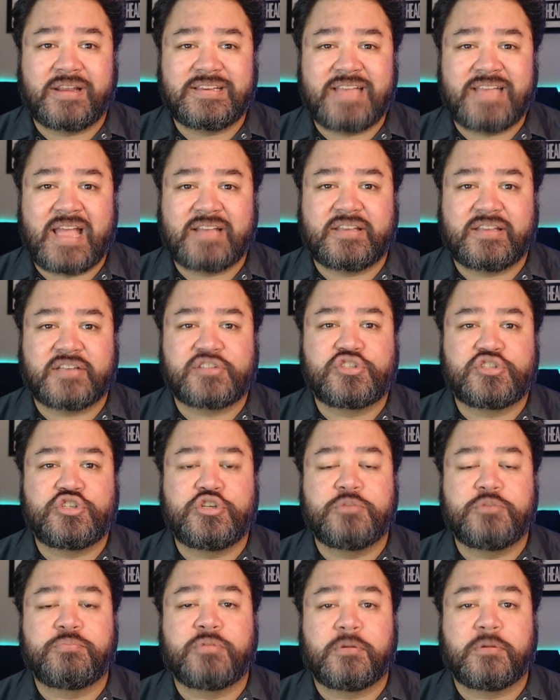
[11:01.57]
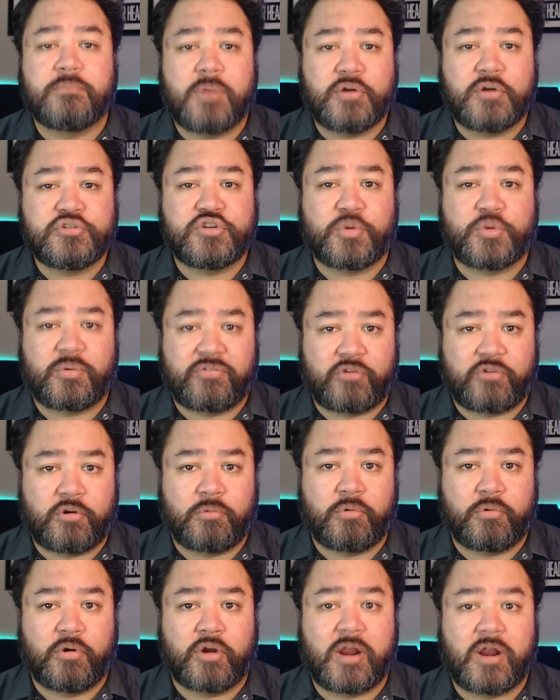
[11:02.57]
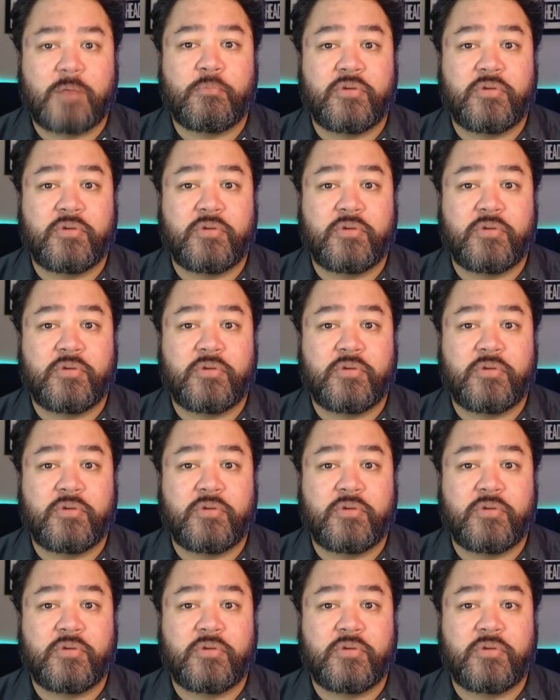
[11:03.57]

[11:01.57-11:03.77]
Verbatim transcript: tactics to promote your referral program